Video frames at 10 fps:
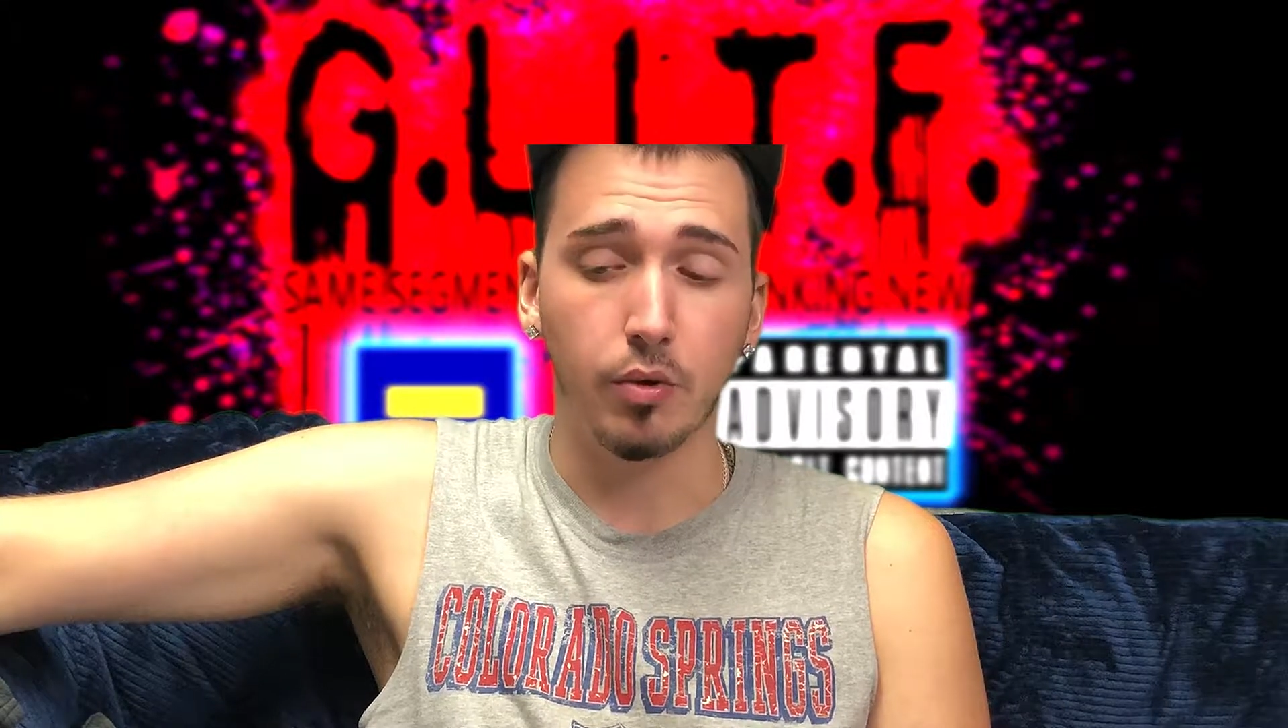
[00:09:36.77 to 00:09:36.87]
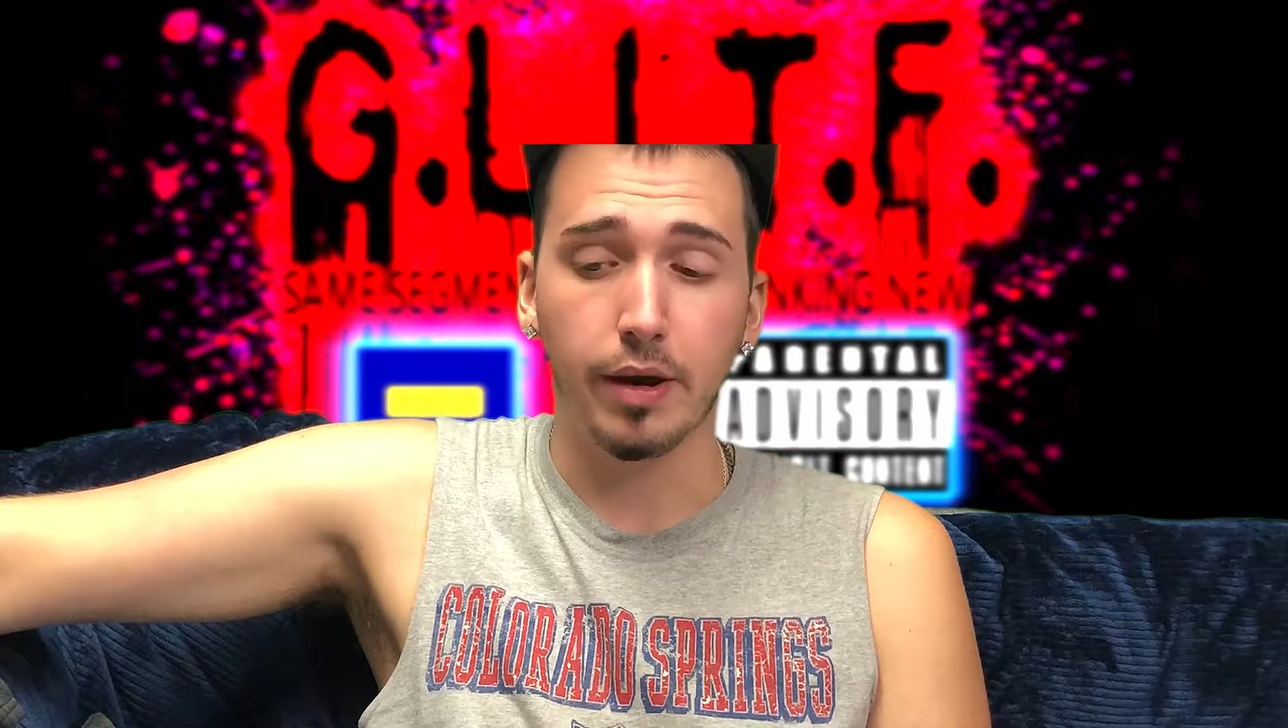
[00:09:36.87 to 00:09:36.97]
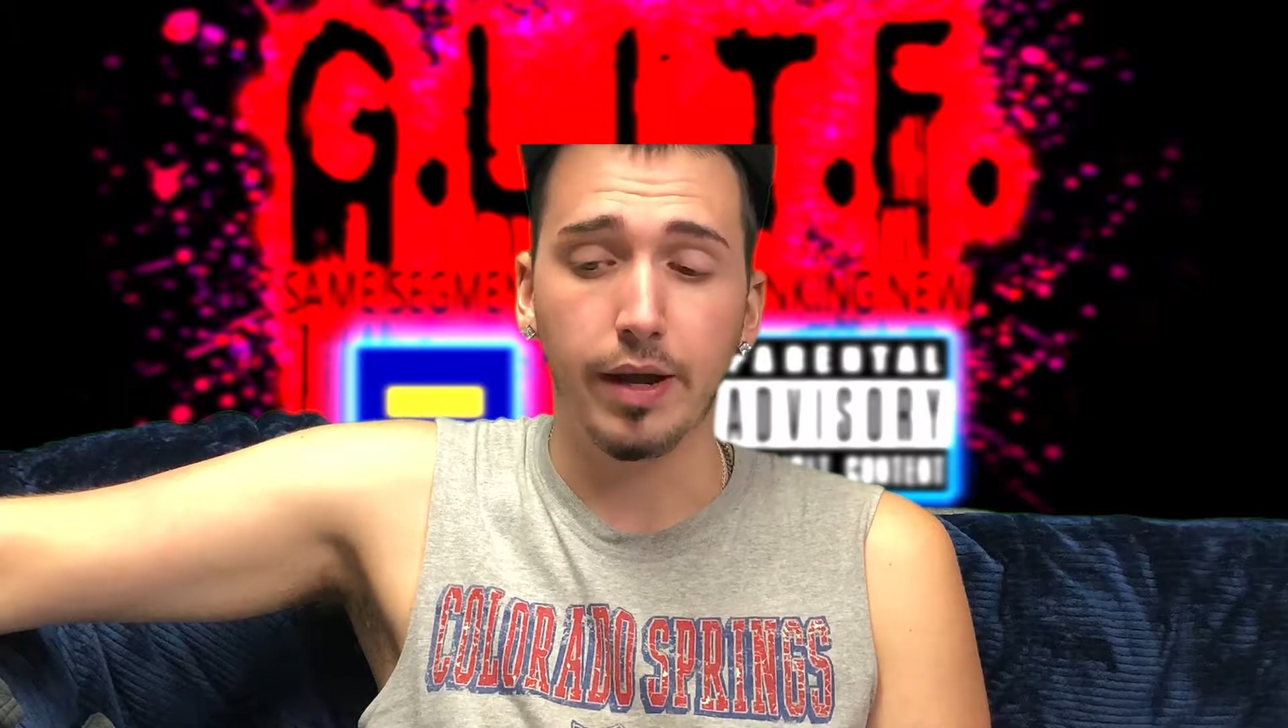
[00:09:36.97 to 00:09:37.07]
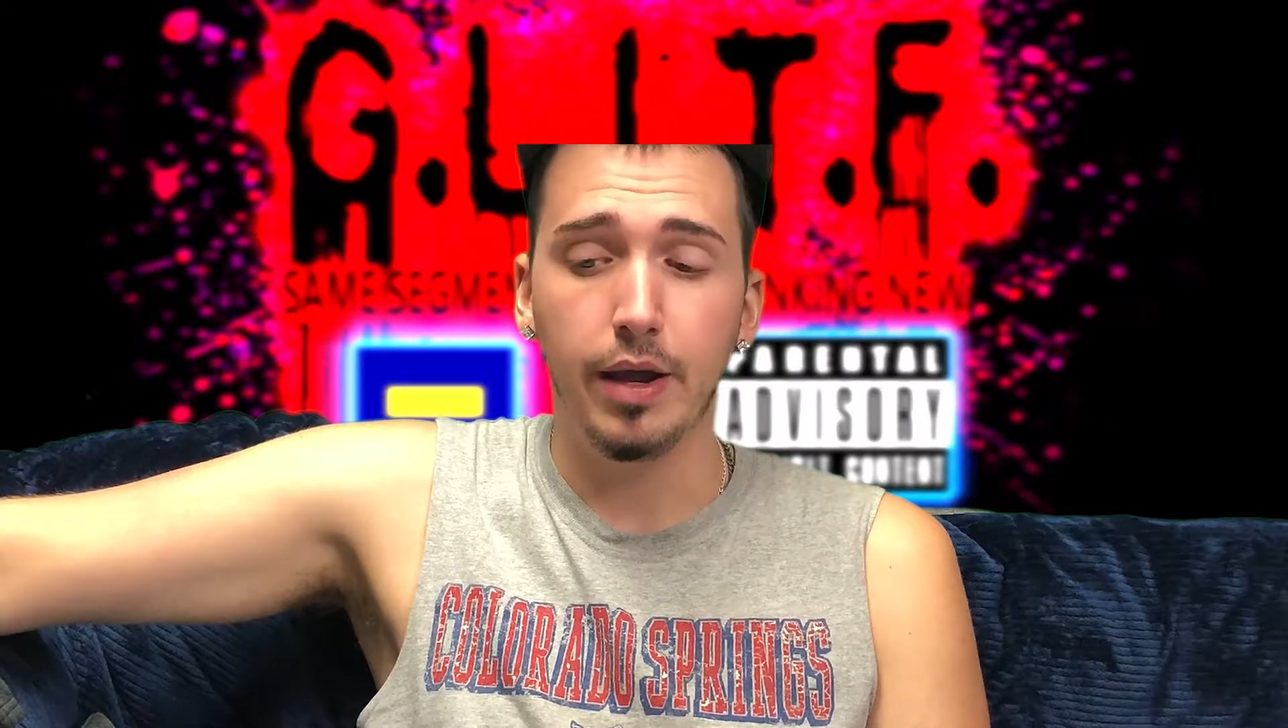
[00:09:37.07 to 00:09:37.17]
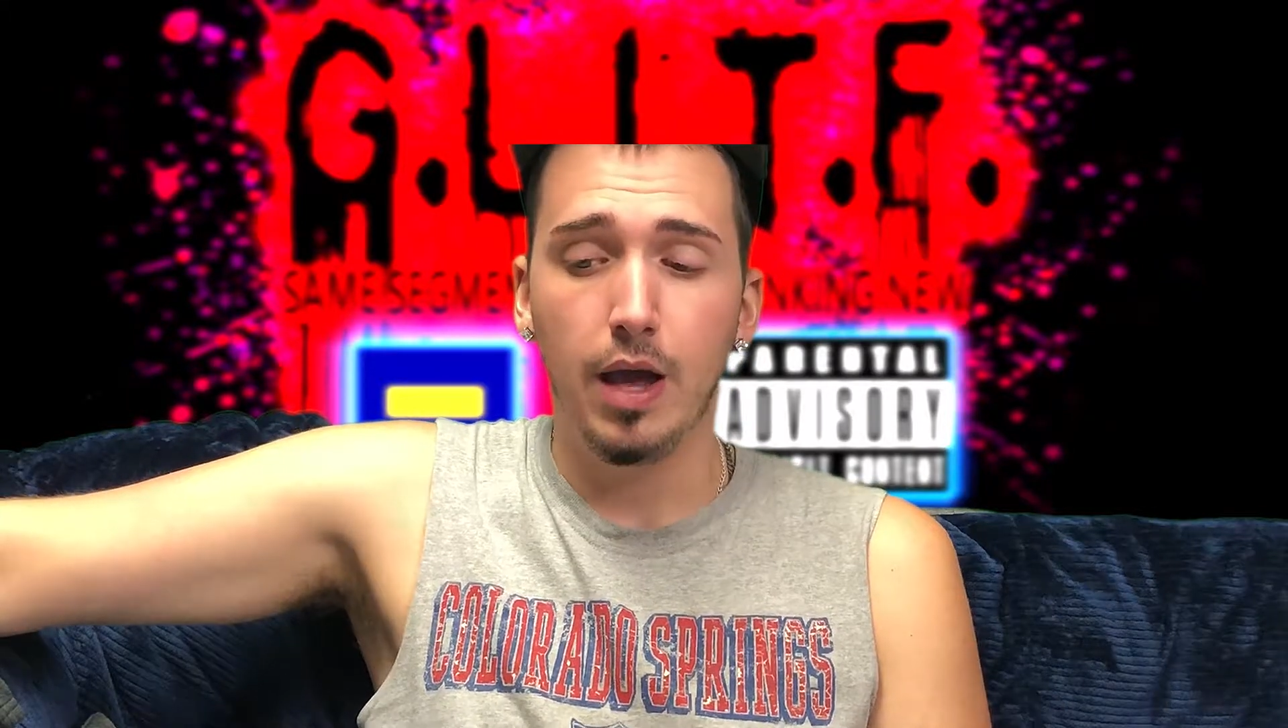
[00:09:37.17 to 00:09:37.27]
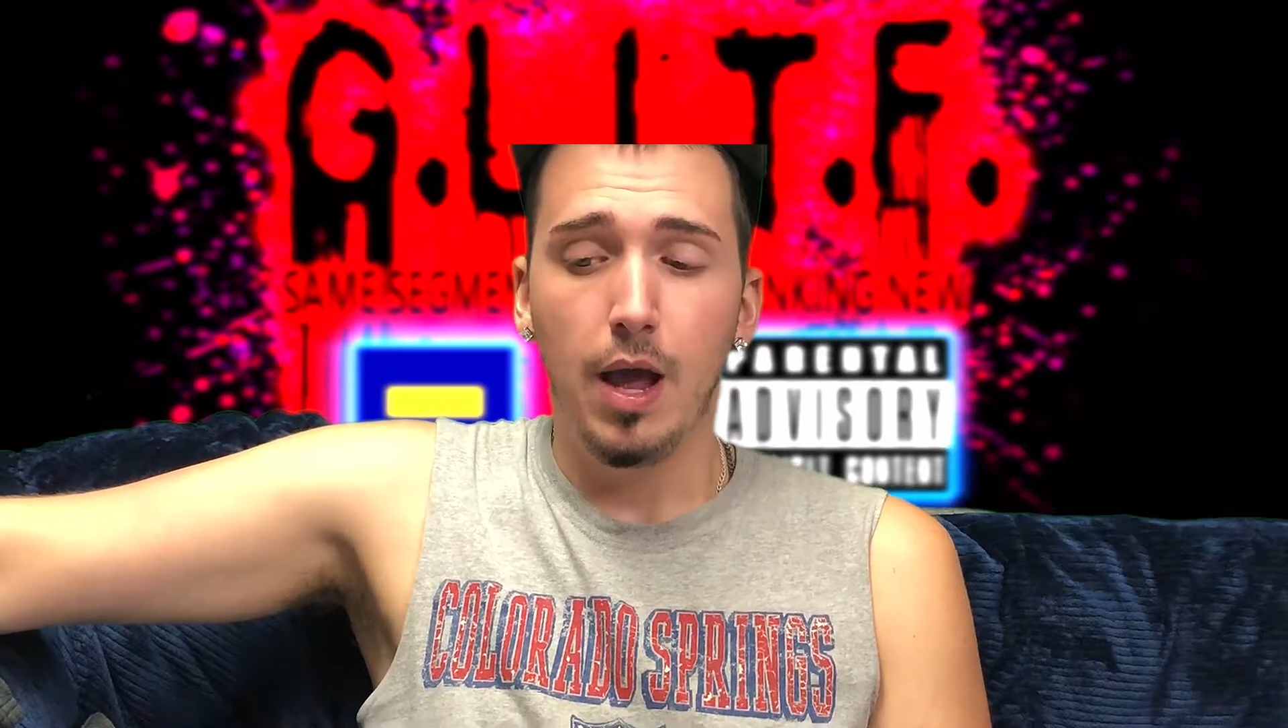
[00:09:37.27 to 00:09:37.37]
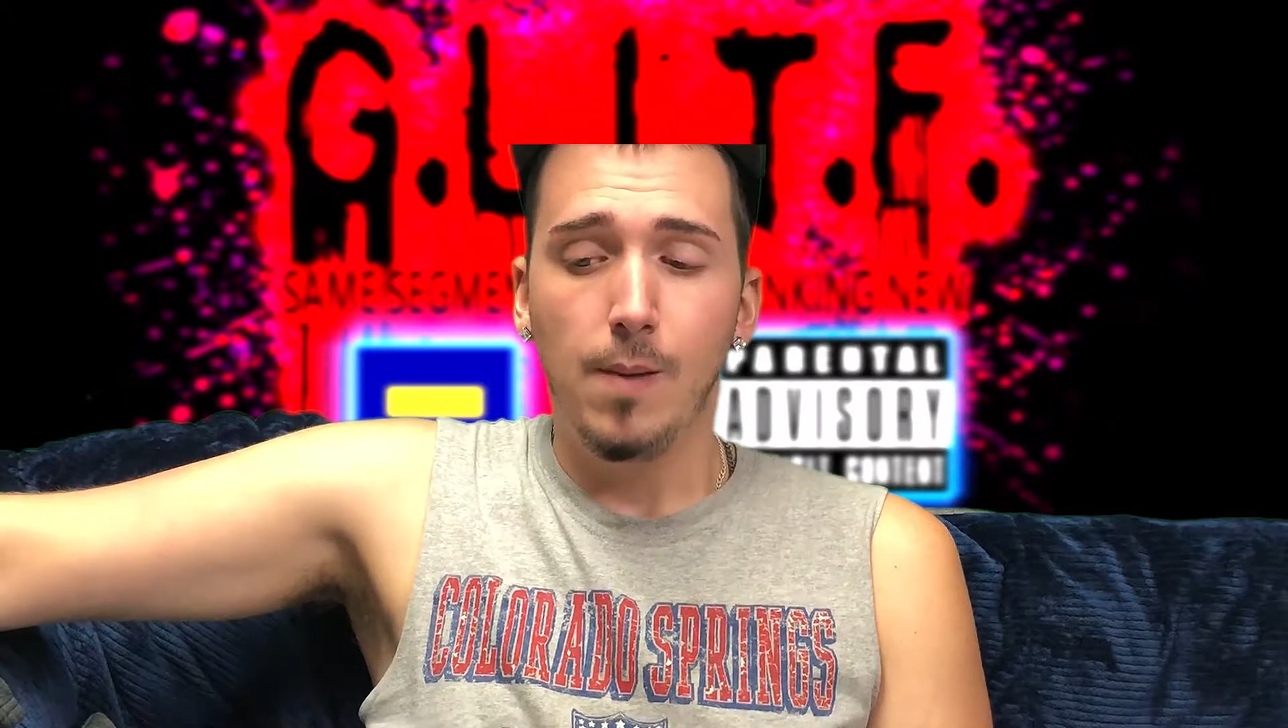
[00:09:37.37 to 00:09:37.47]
story.